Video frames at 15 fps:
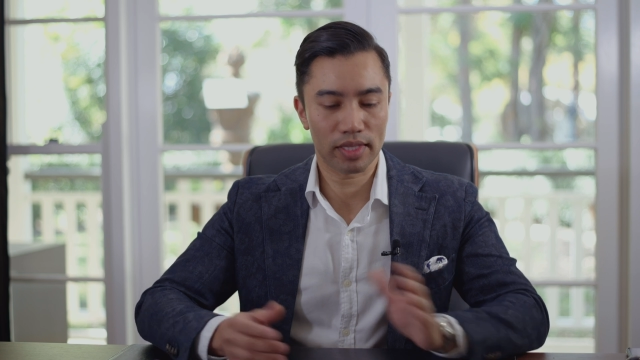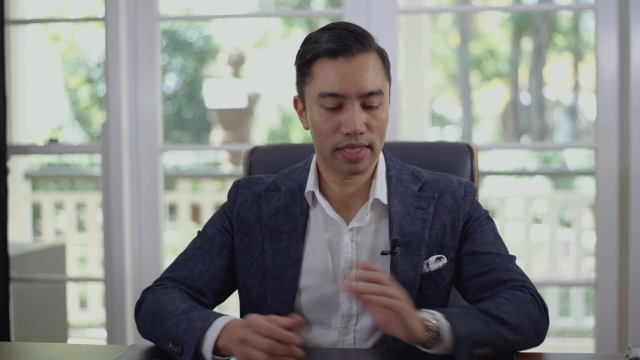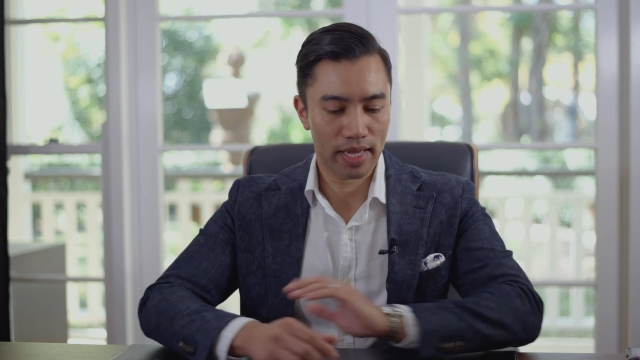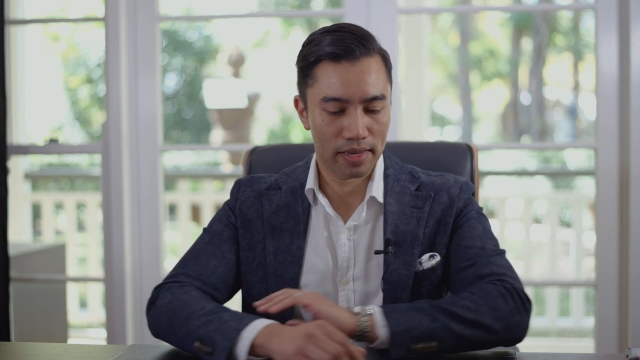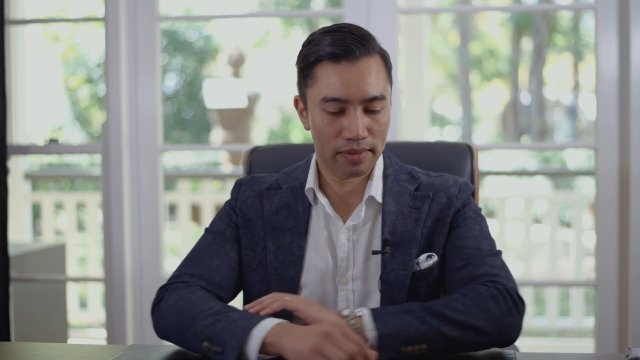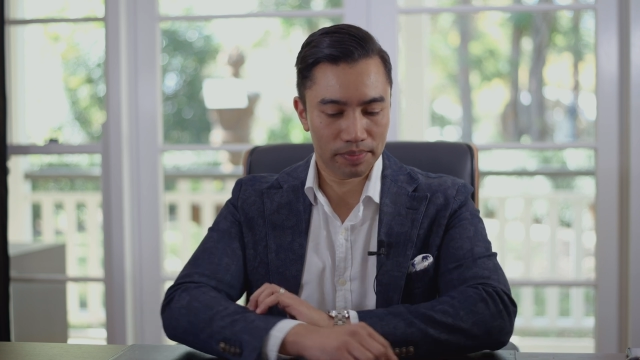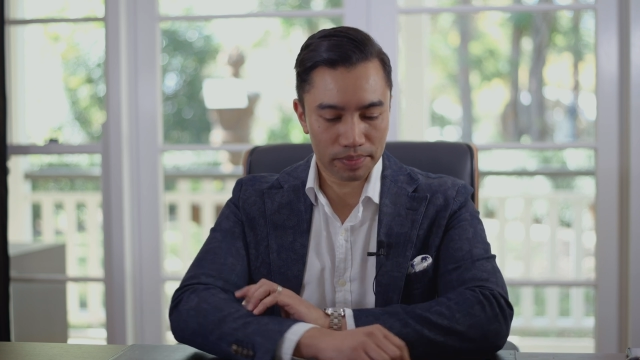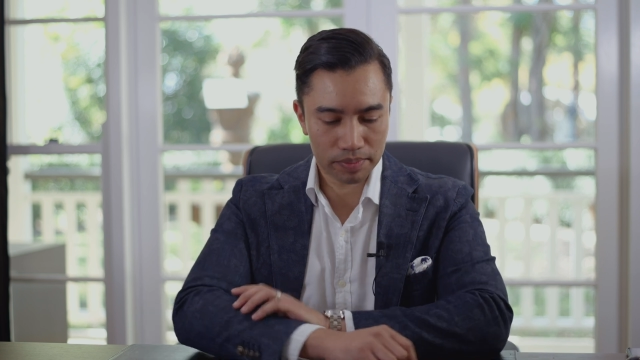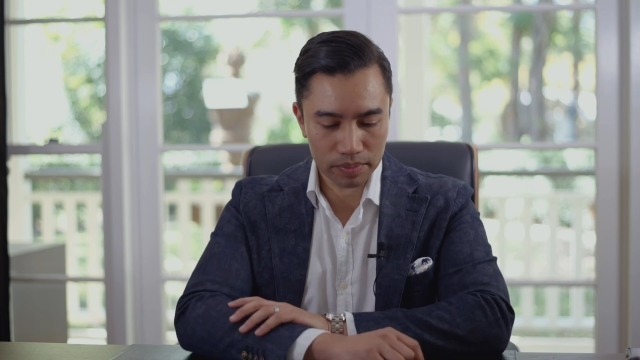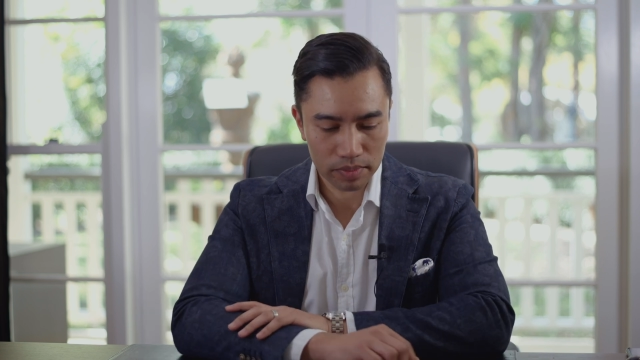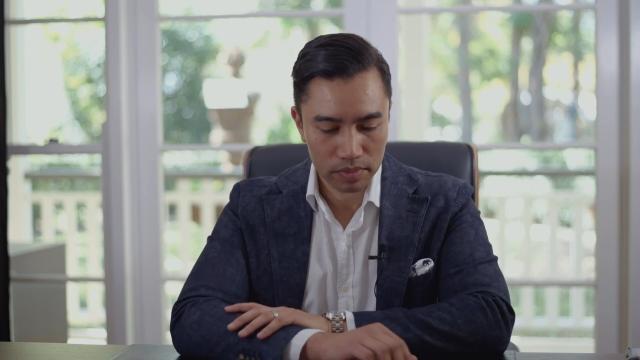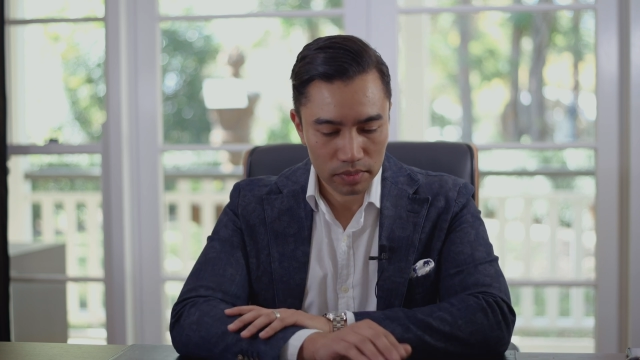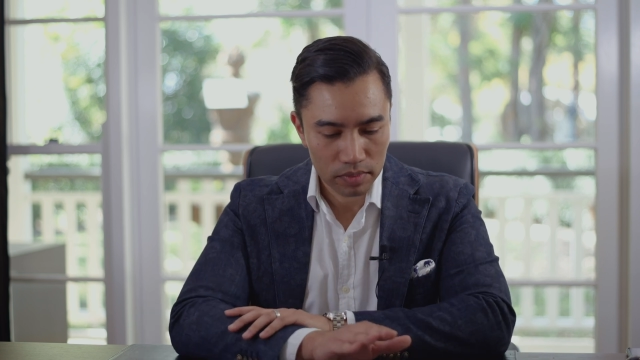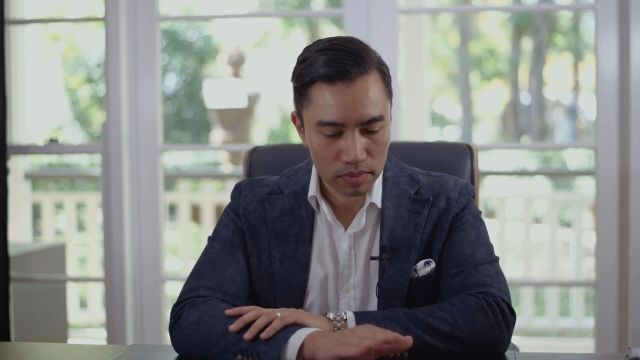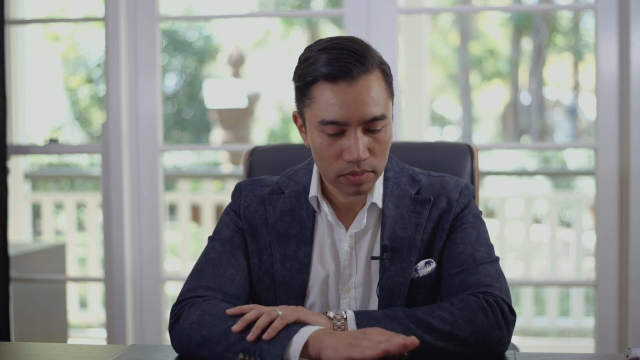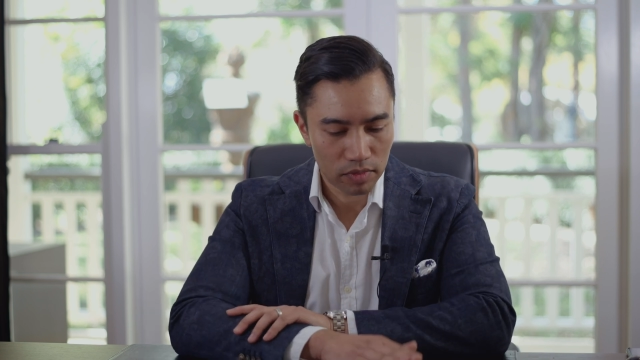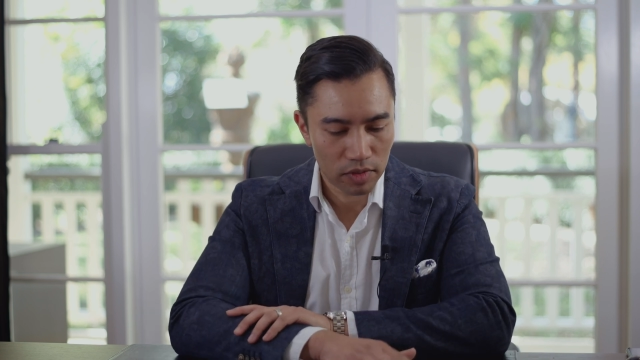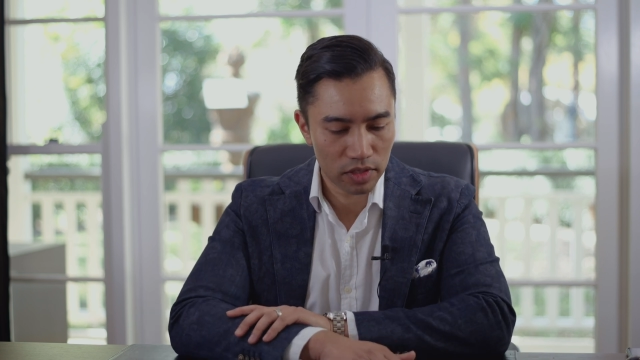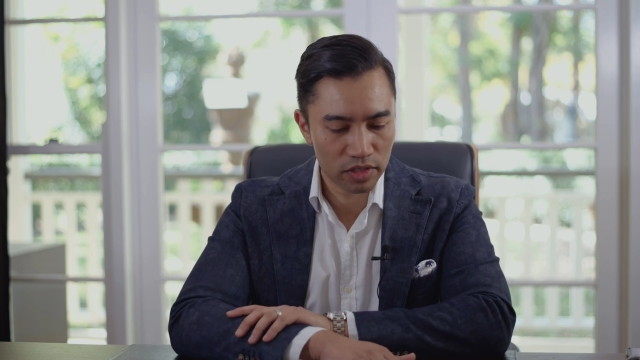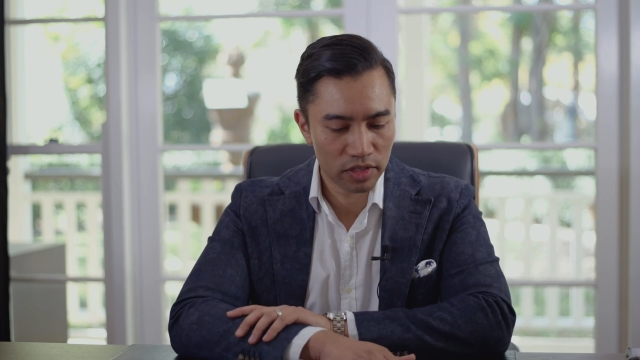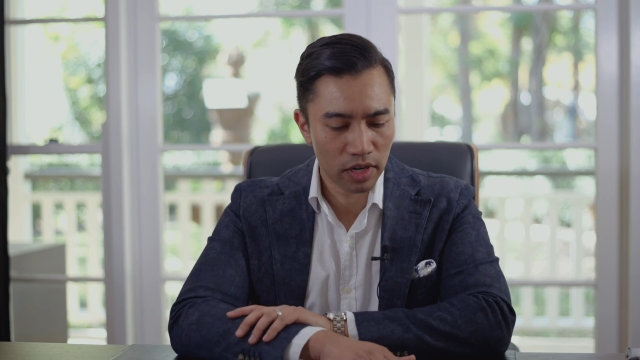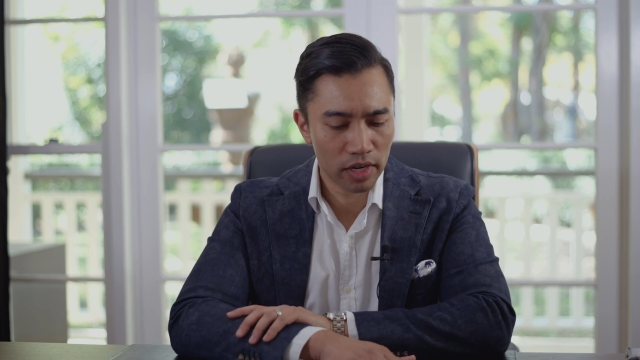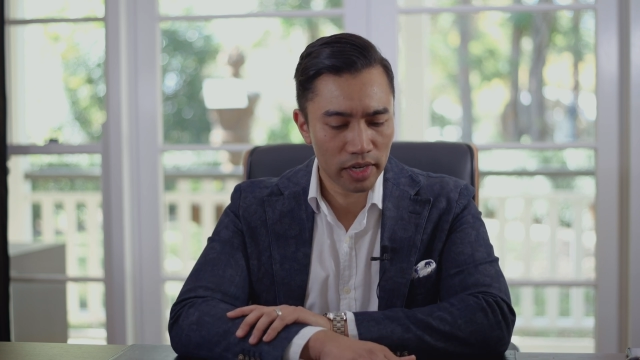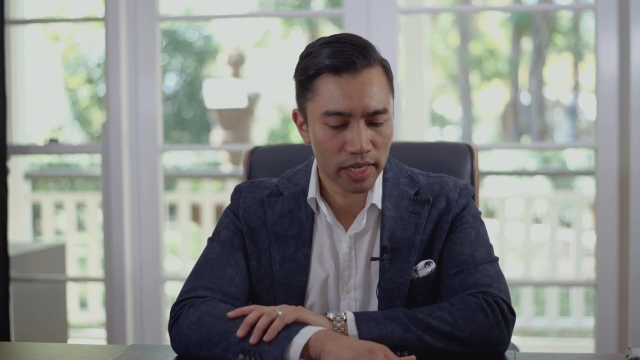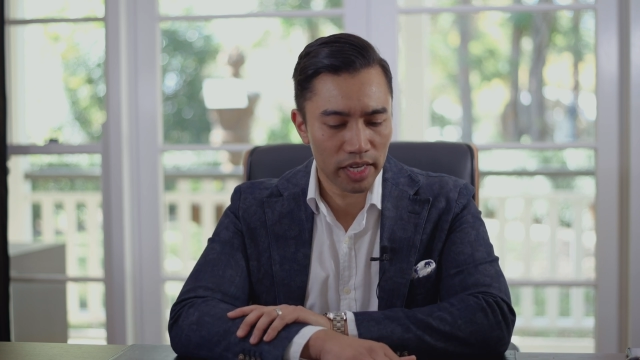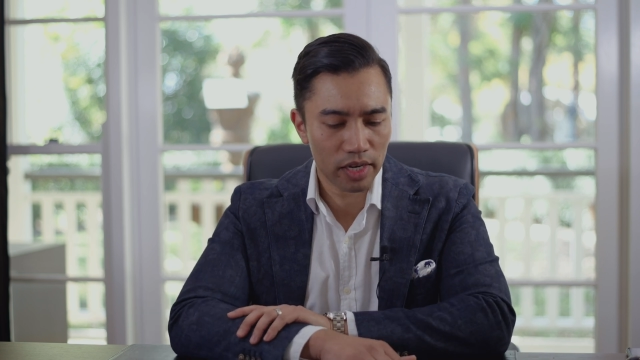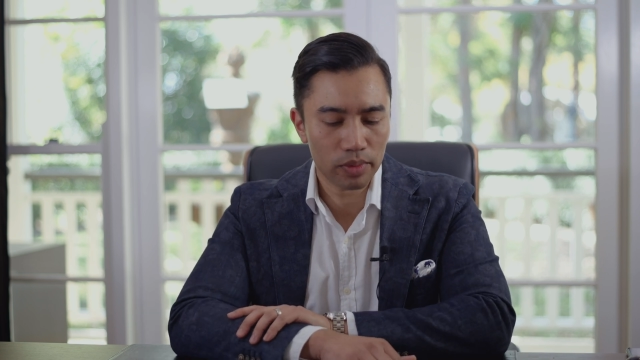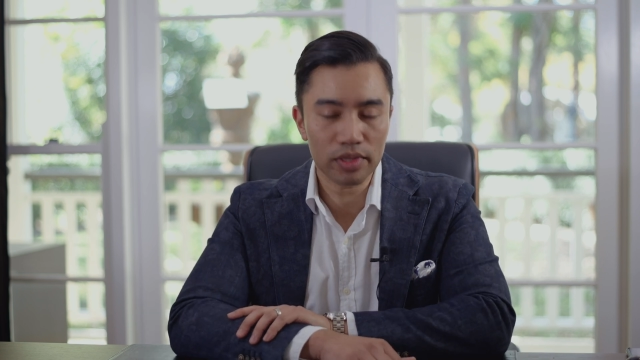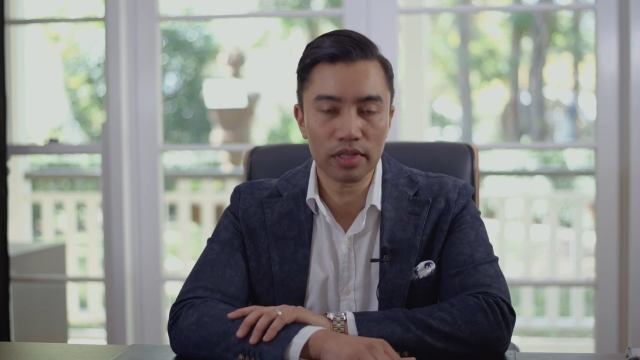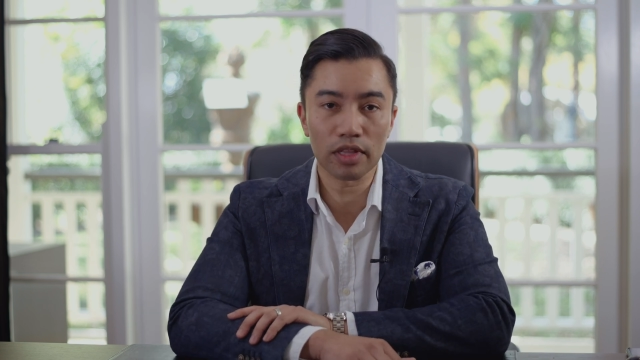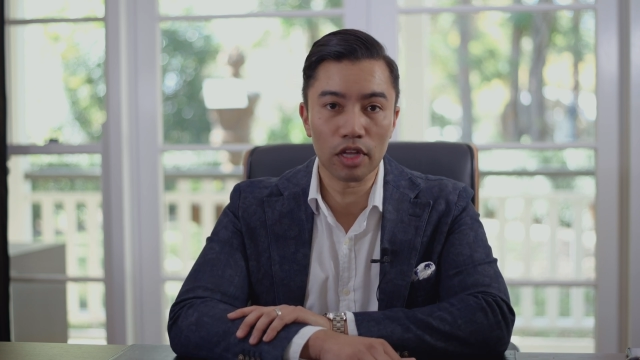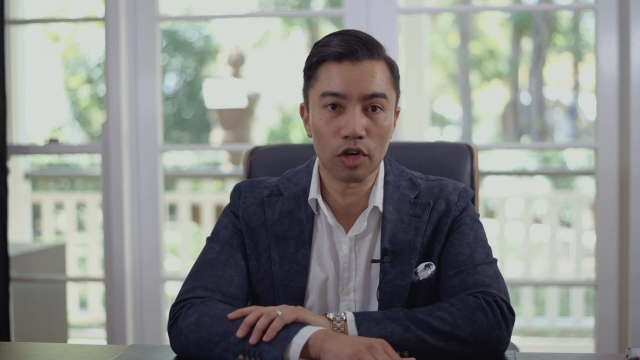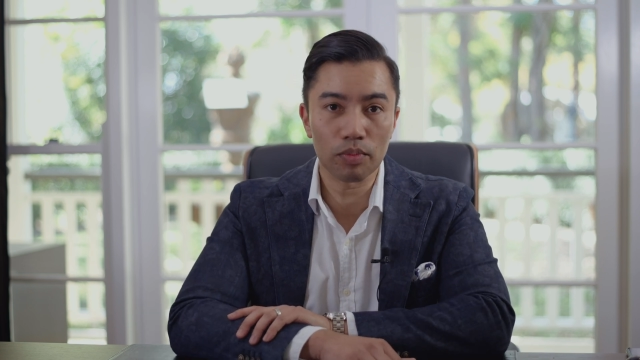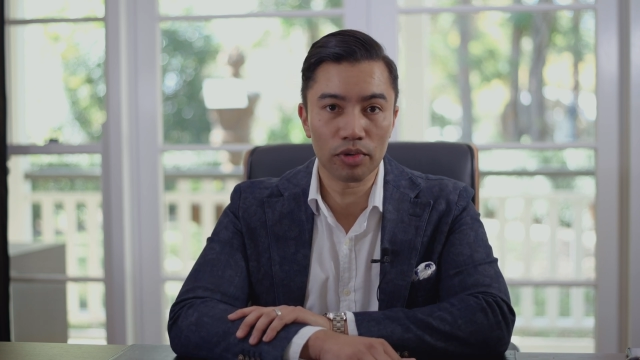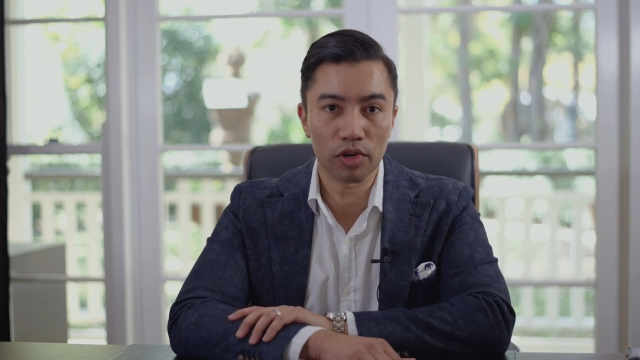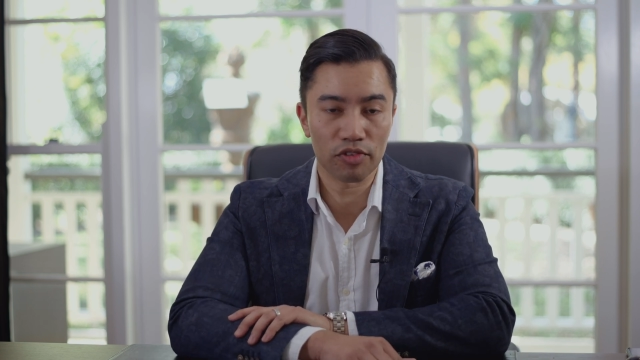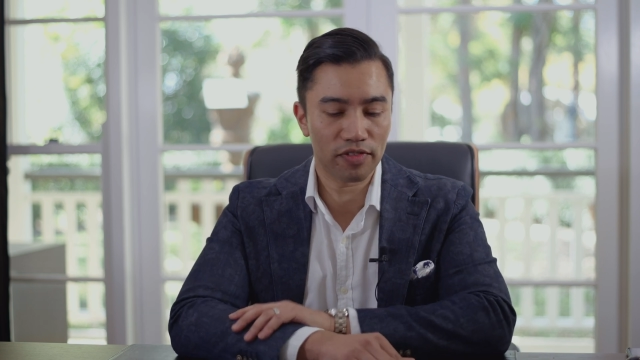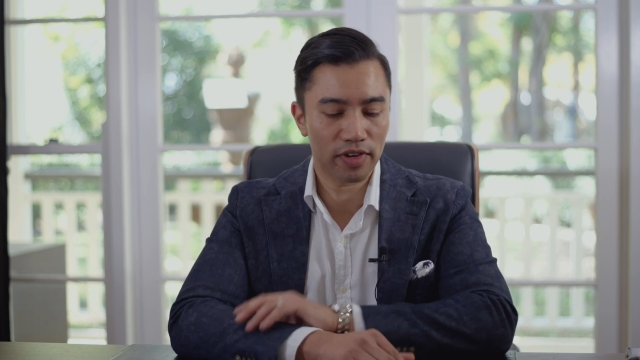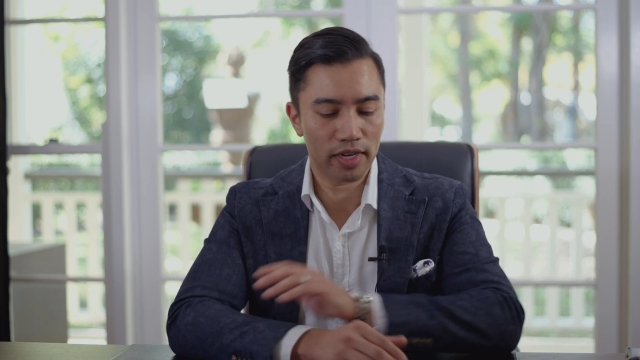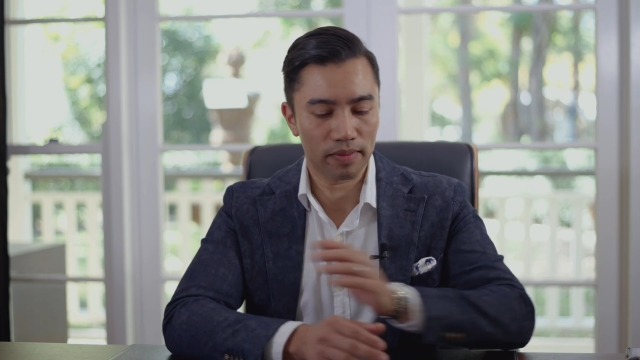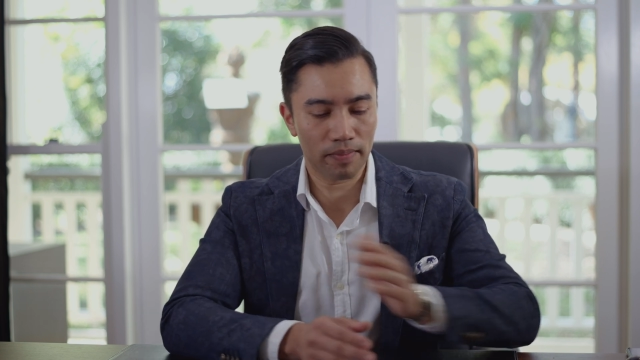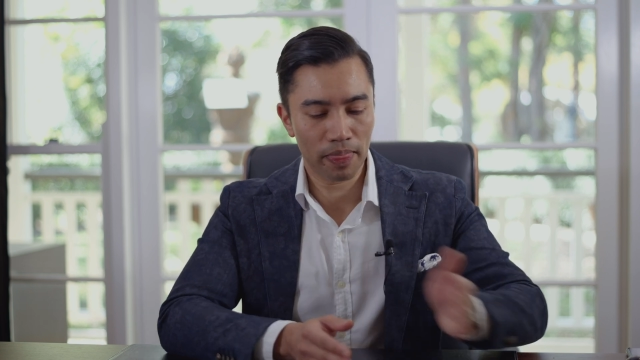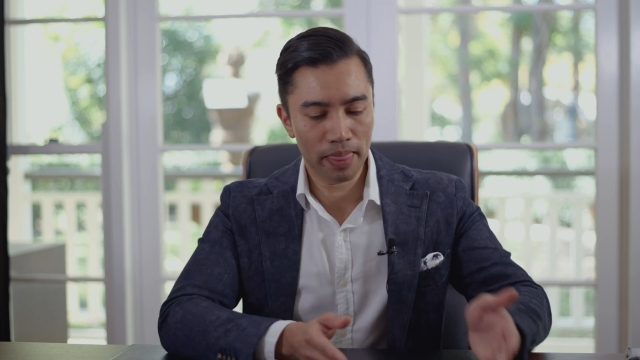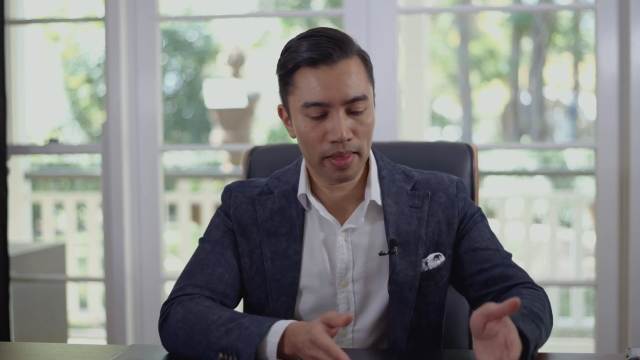it that? Starting here with the low profile,